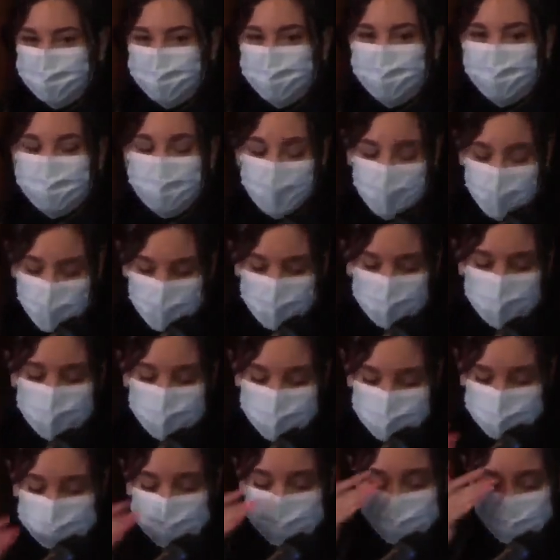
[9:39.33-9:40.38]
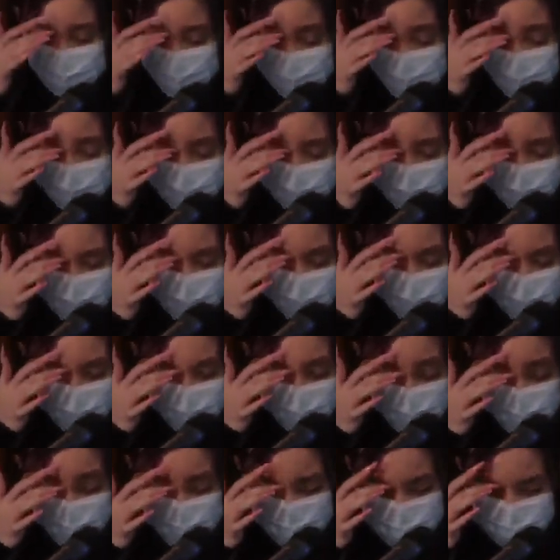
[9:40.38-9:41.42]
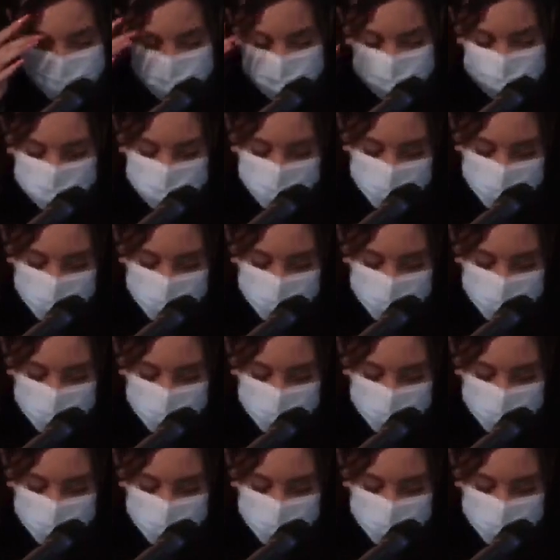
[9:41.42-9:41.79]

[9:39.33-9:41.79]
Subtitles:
Yeah, that's pretty awesome.